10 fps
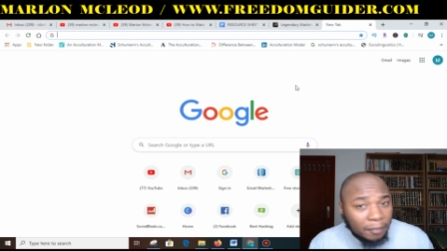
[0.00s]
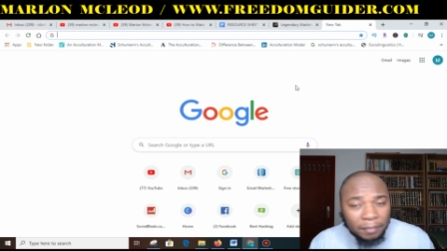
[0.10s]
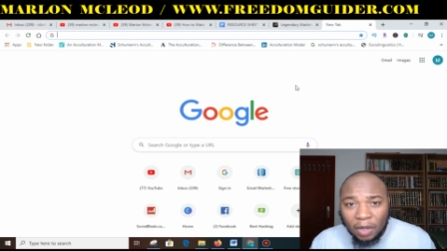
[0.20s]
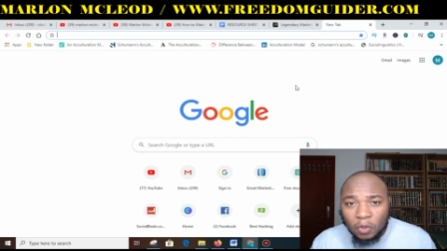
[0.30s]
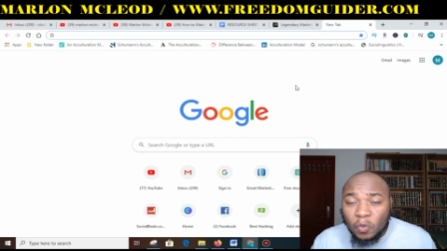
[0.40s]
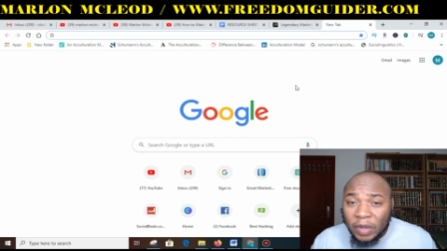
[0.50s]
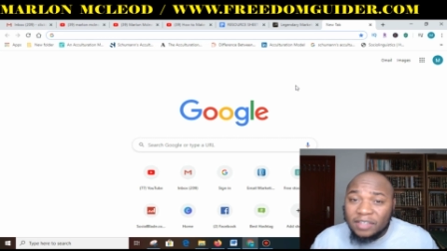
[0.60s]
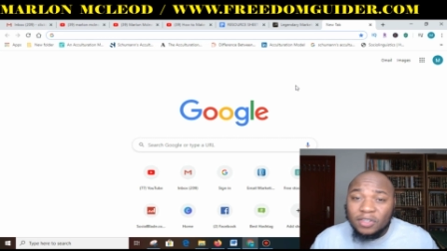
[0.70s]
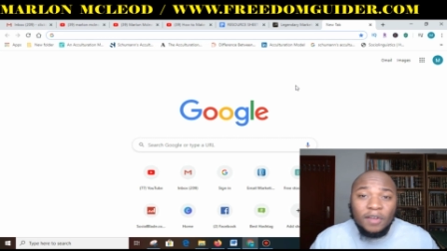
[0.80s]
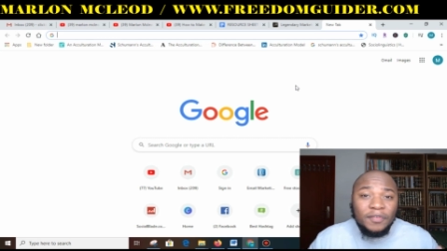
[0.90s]
about
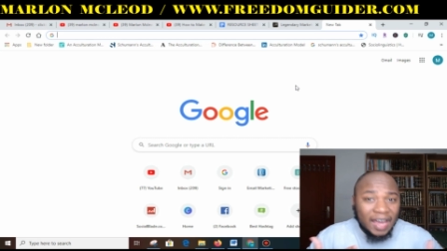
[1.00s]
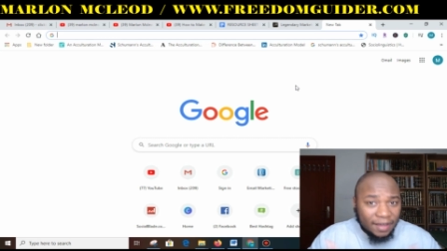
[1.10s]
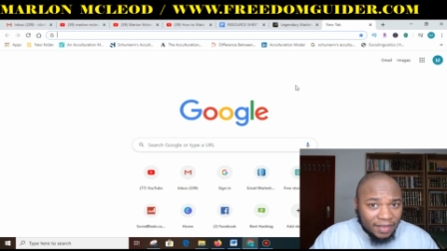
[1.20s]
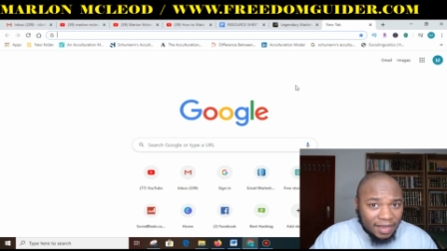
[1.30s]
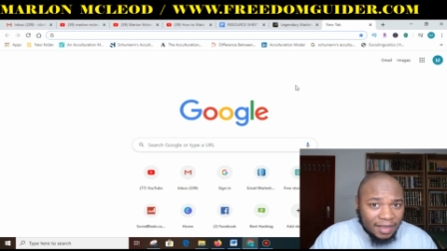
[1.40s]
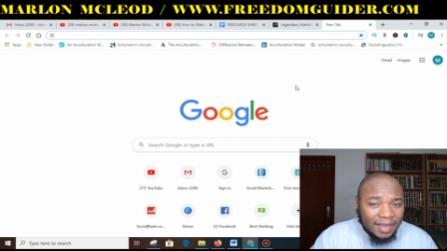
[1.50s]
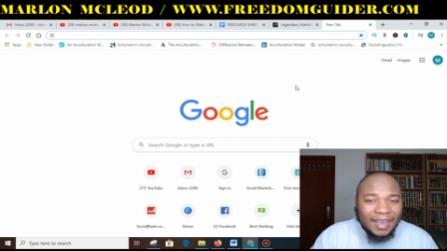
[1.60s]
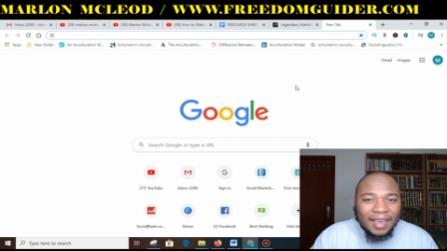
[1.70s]
ways of having